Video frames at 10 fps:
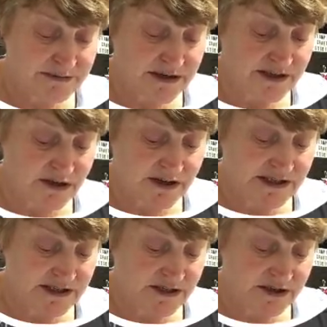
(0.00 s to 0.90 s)
but it's only the
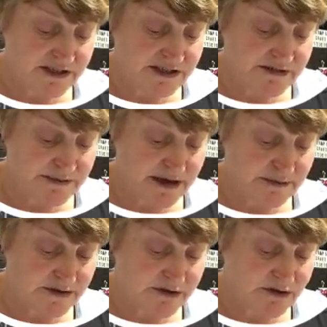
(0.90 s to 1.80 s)
designer series
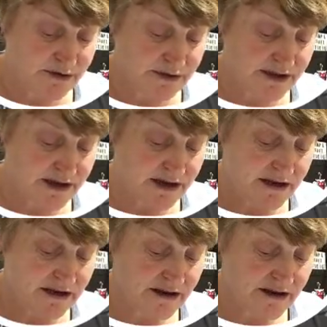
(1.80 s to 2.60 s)
paper, so it's not thick.